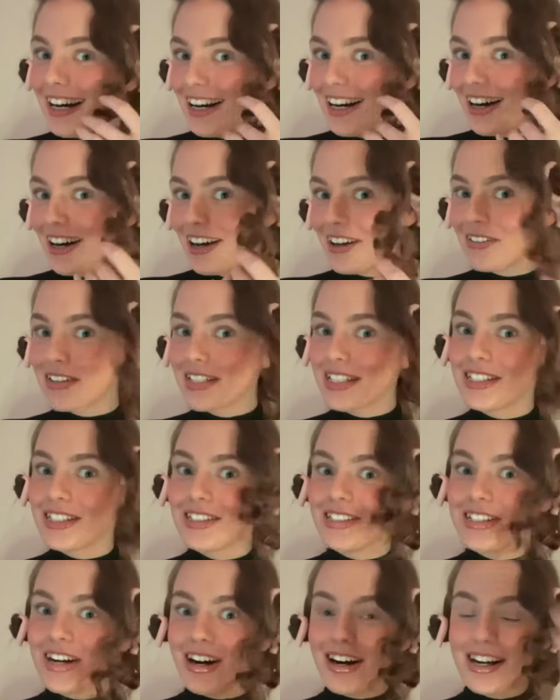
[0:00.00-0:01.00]
I was
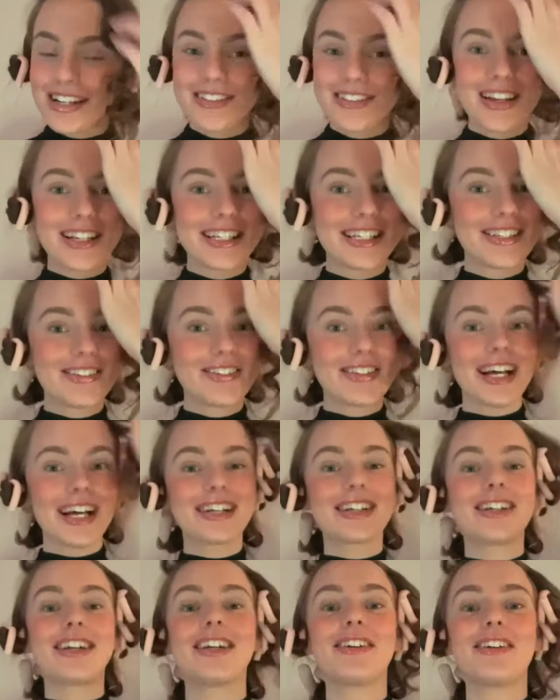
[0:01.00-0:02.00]
not expecting it to be that
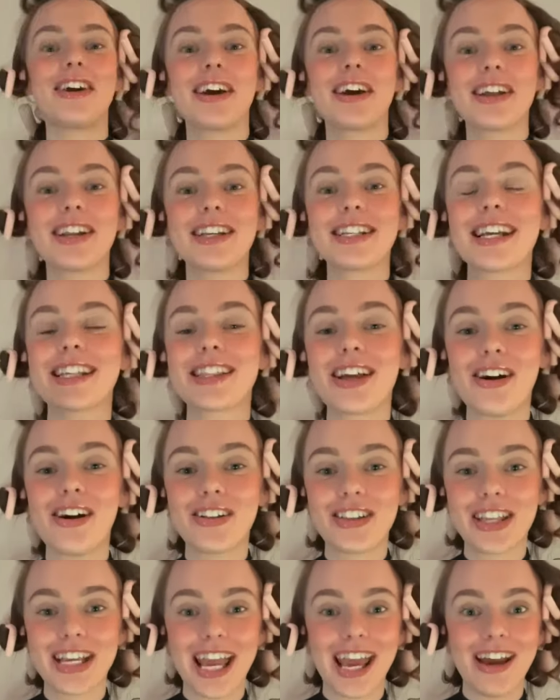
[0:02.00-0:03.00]
curly. Right, I'm going to take the whole
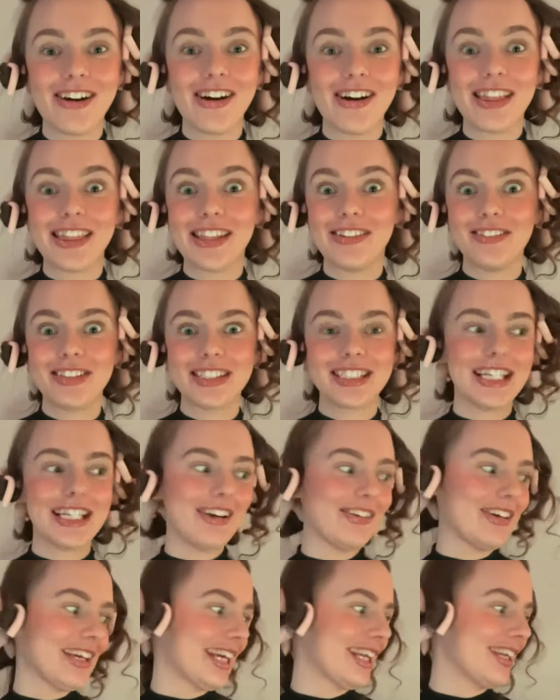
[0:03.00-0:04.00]
thing out and then we'll see how
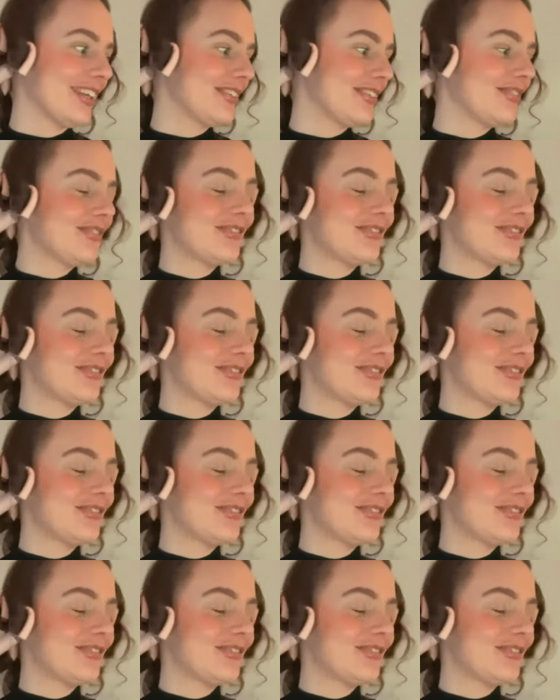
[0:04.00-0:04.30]
I get on.